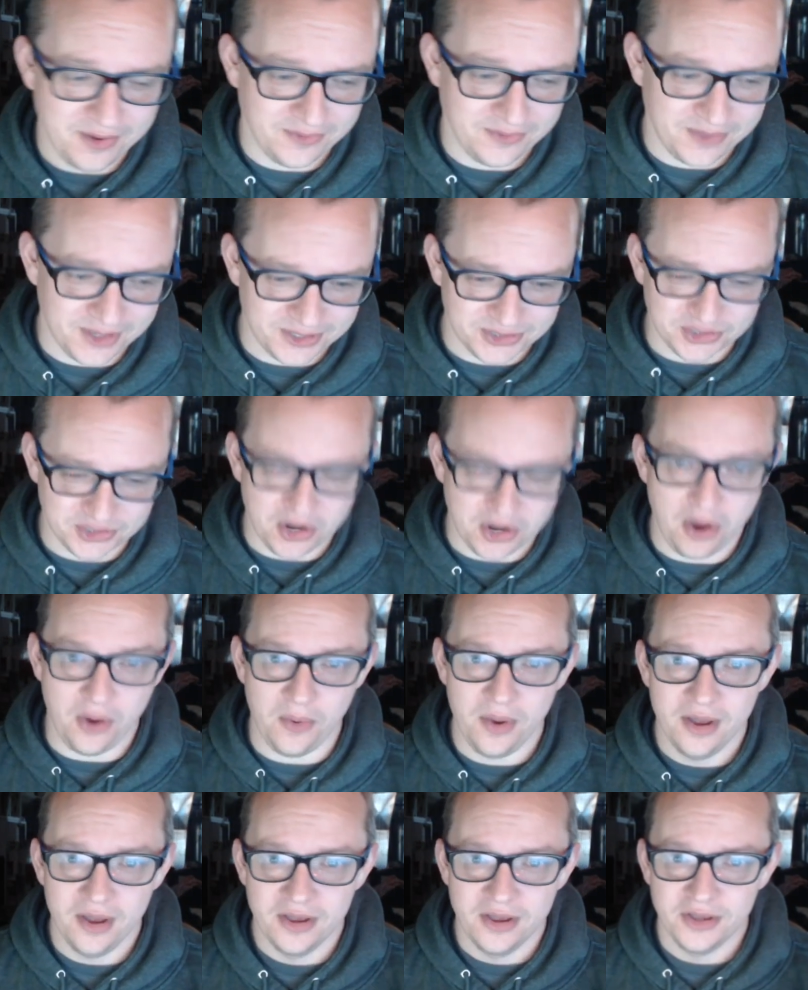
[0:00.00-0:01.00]
this
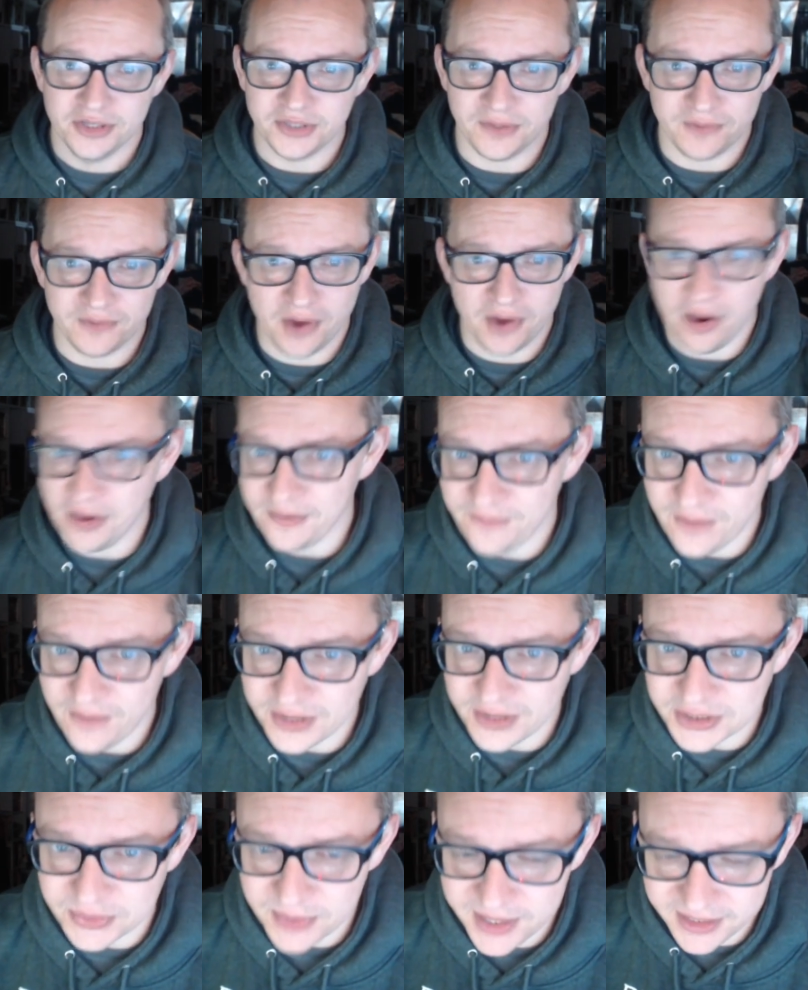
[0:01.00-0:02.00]
show. So if you're hungry for a
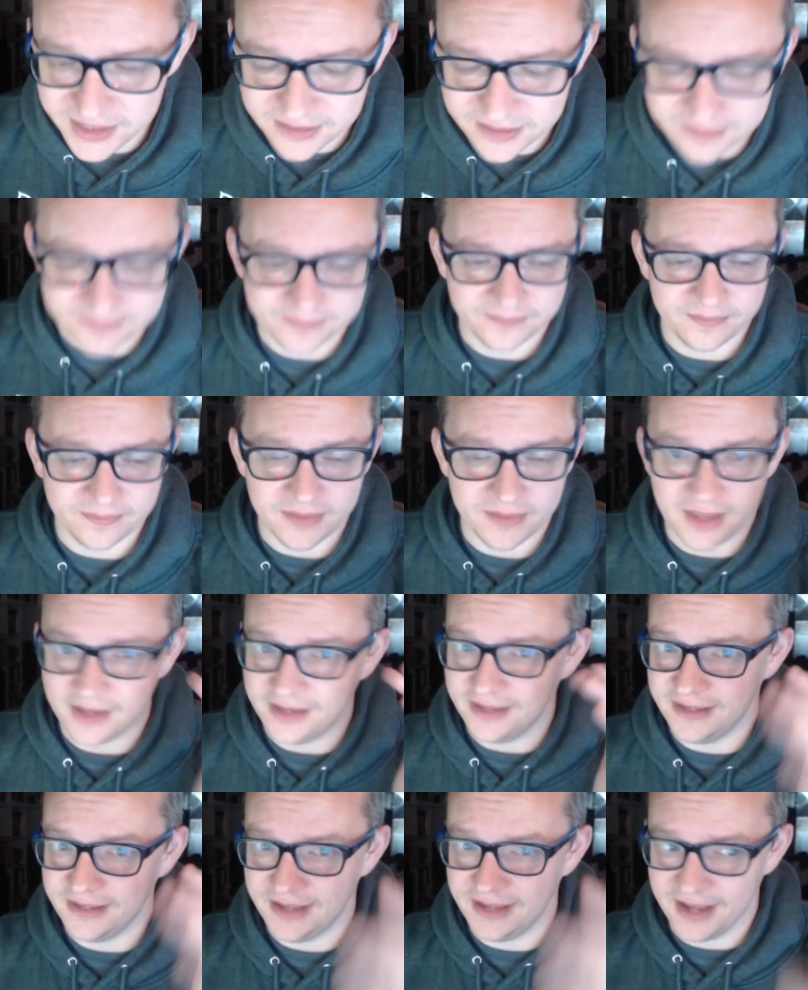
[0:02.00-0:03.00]
sweet,
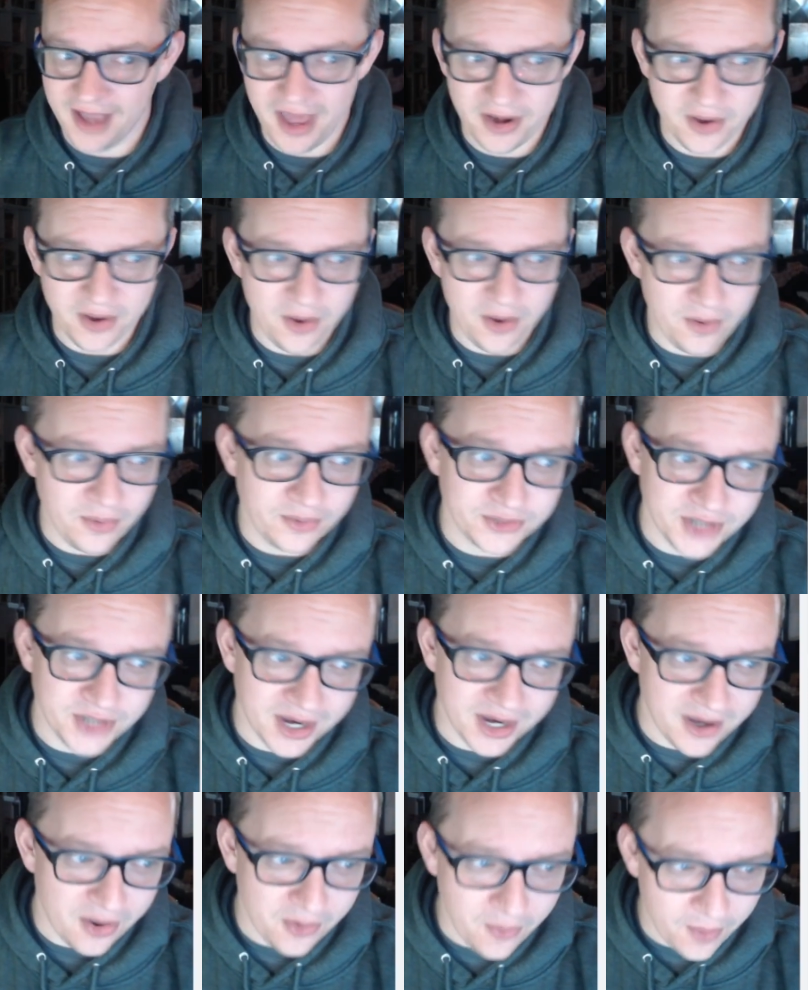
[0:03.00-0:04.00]
you gotta go
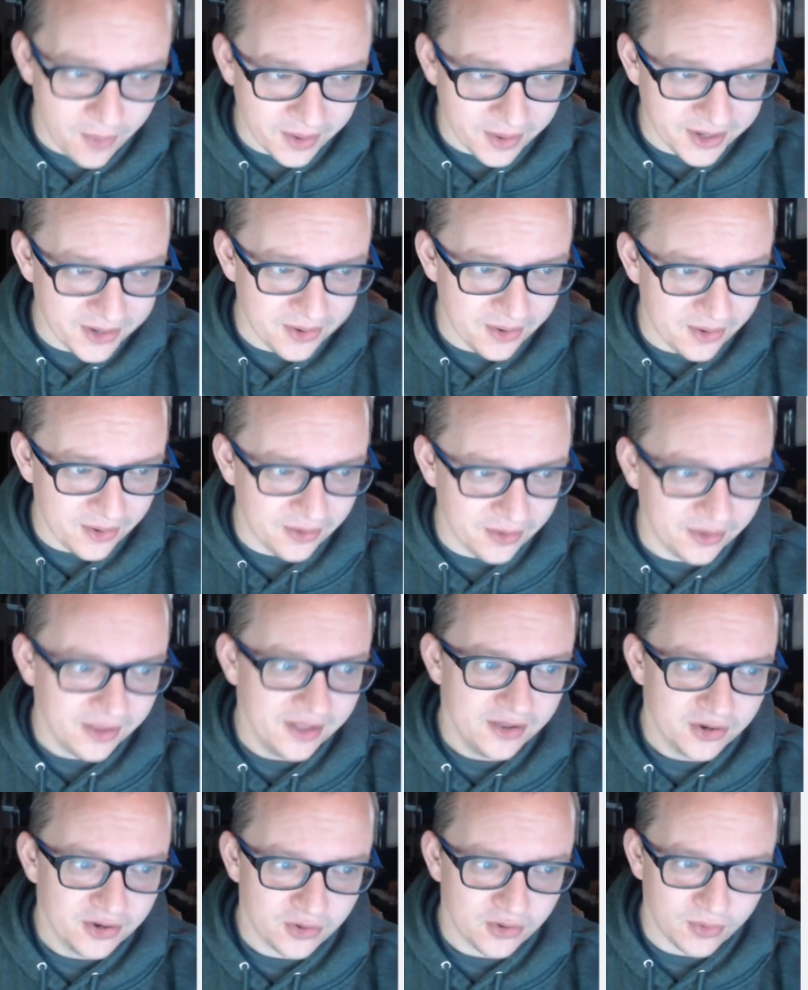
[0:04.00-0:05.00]
check out Quirky Girl
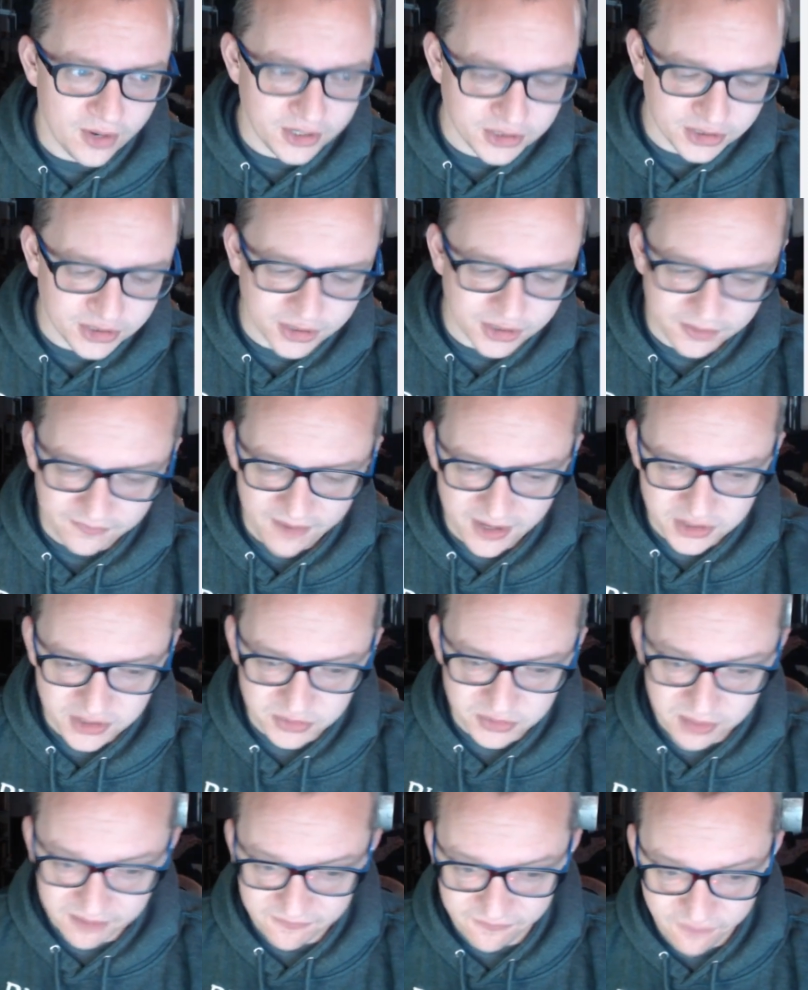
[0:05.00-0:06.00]
Creations and Confections.
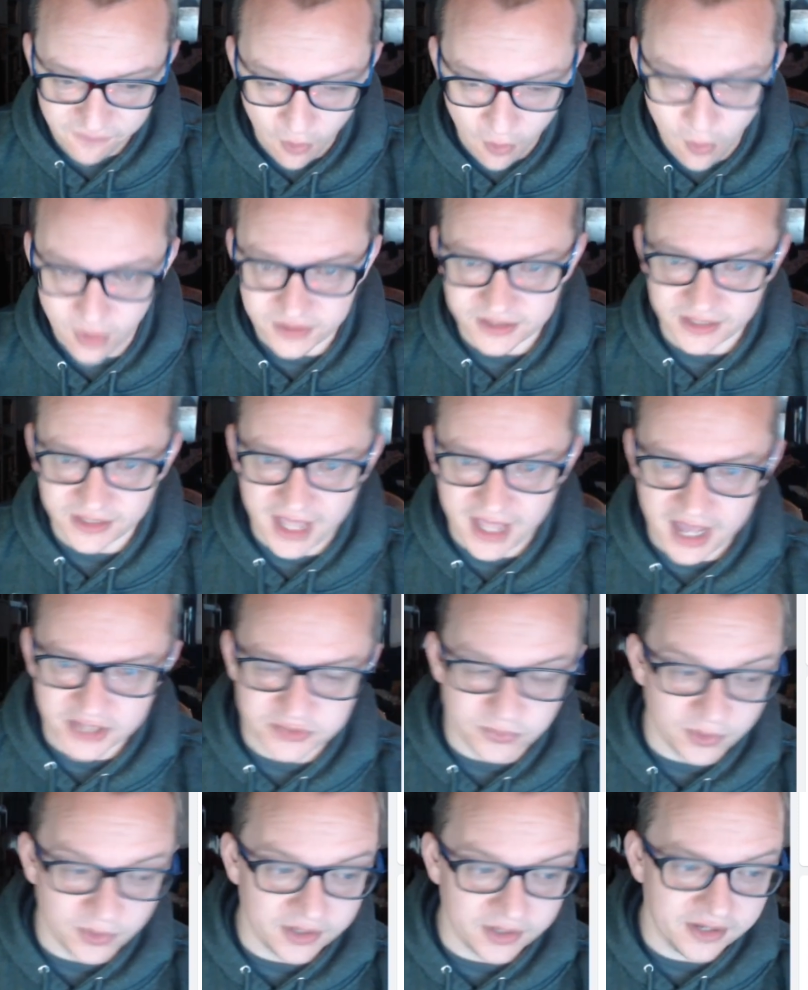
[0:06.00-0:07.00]
We had 4 at the last
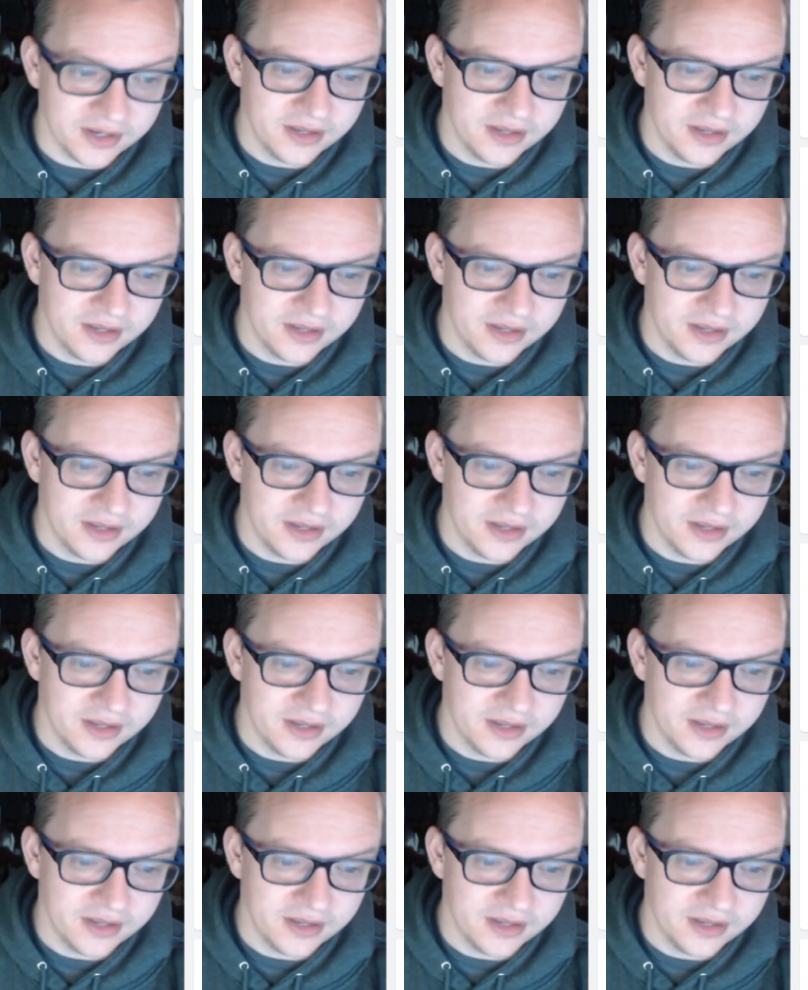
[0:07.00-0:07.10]
one.